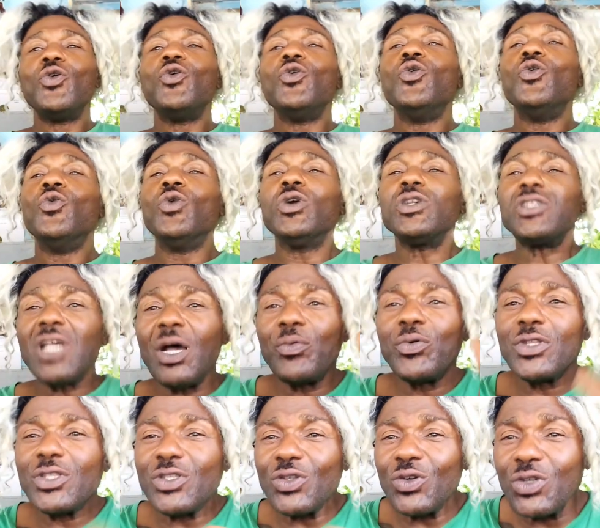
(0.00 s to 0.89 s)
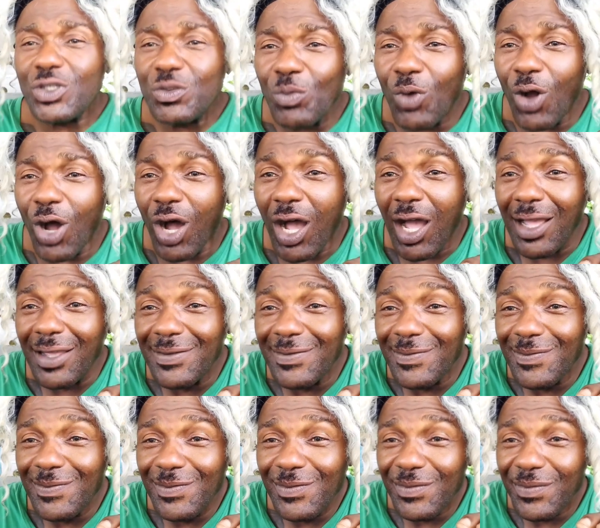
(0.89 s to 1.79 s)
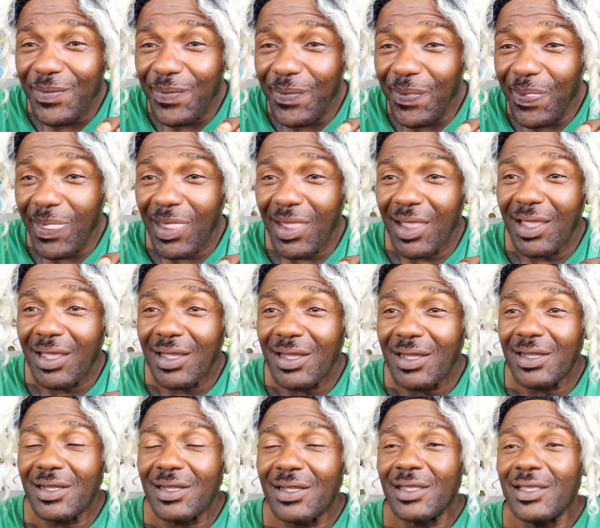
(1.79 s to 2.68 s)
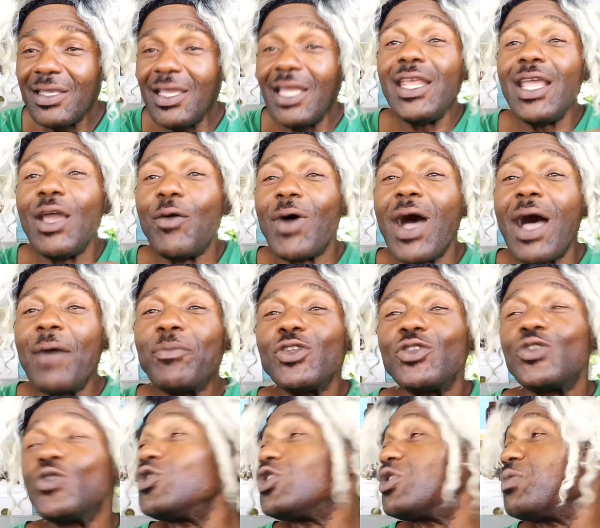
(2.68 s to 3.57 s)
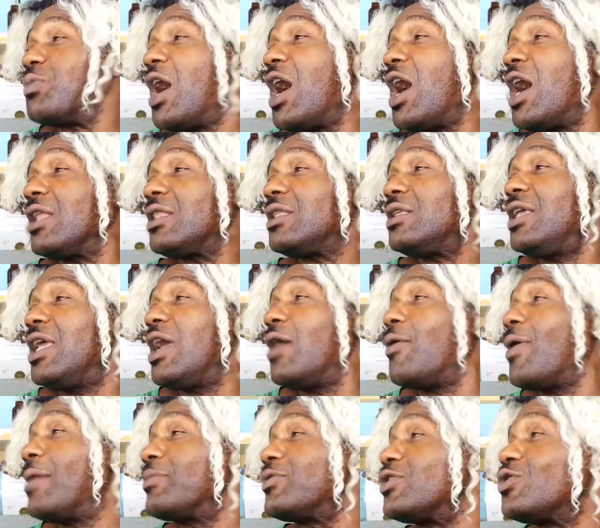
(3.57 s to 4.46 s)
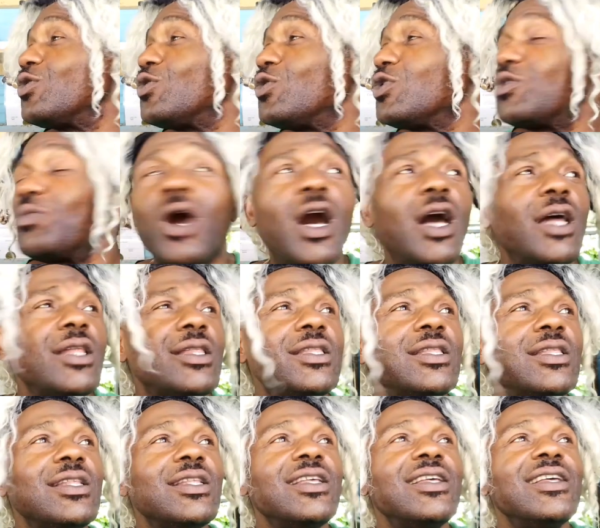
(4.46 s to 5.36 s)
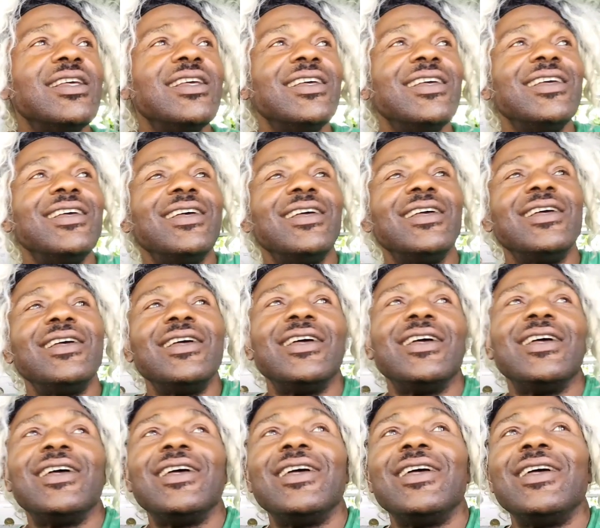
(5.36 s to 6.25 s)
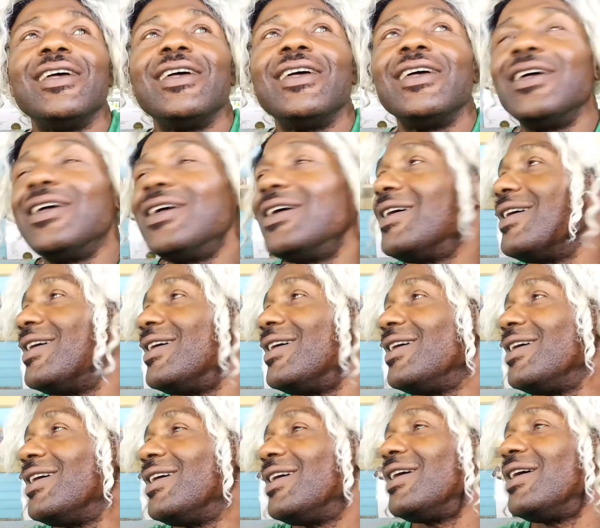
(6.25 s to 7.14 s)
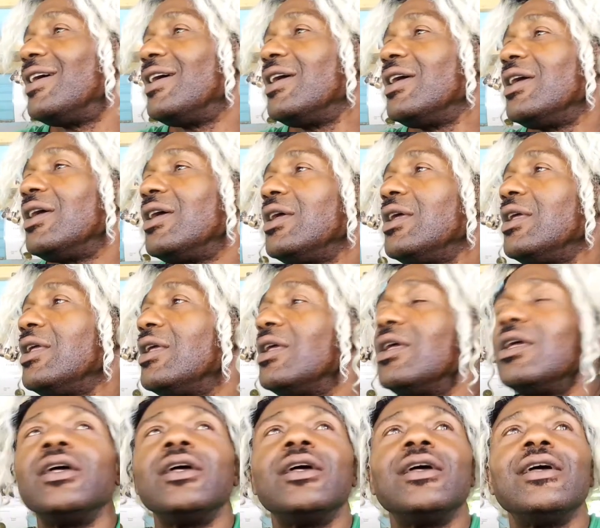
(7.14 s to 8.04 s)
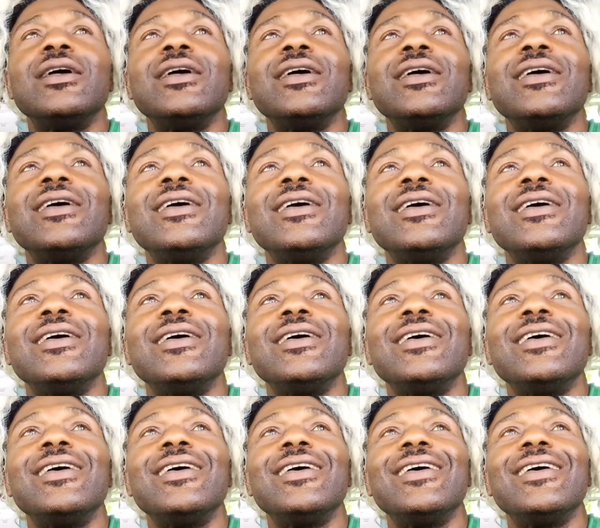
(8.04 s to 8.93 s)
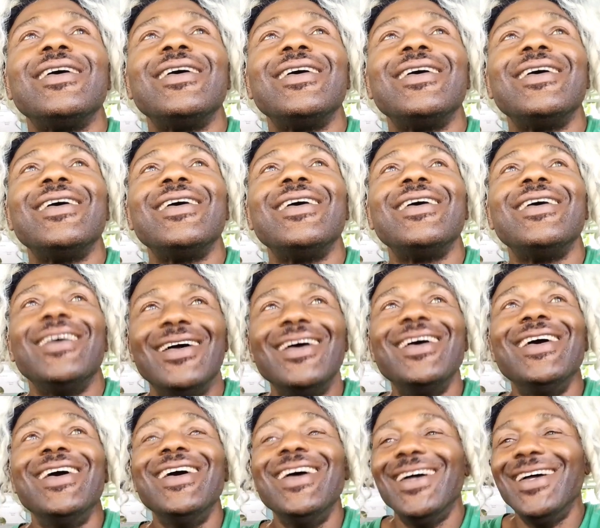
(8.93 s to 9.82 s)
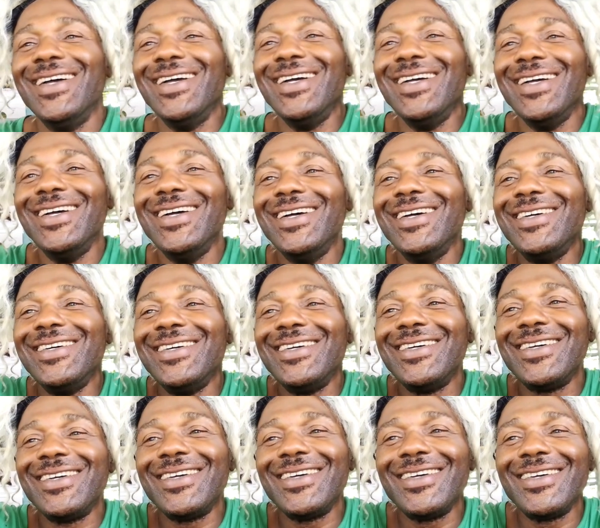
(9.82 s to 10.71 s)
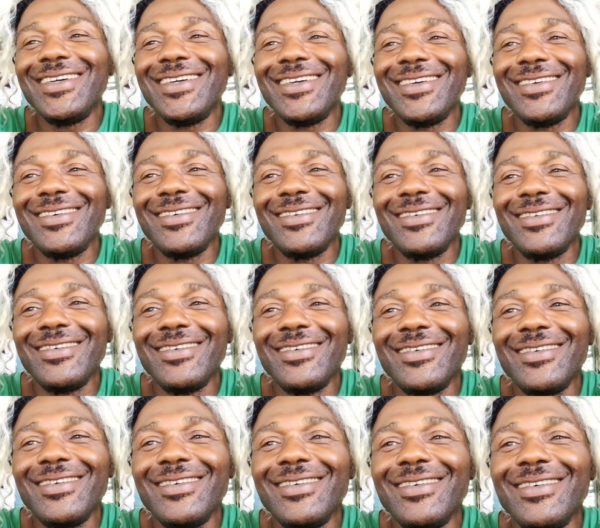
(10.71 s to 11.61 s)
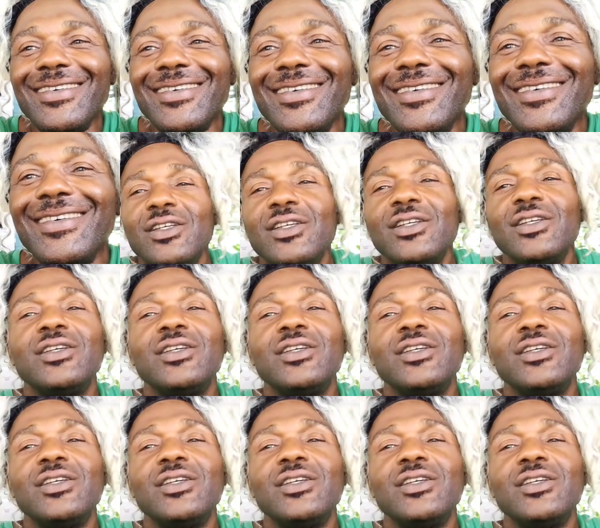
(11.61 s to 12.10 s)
What's up with Too Smart? You know what happened to Too Smart? Yeah, what happened to Too Smart? I just surprised me and a godfather. And the mom come and pay the respect.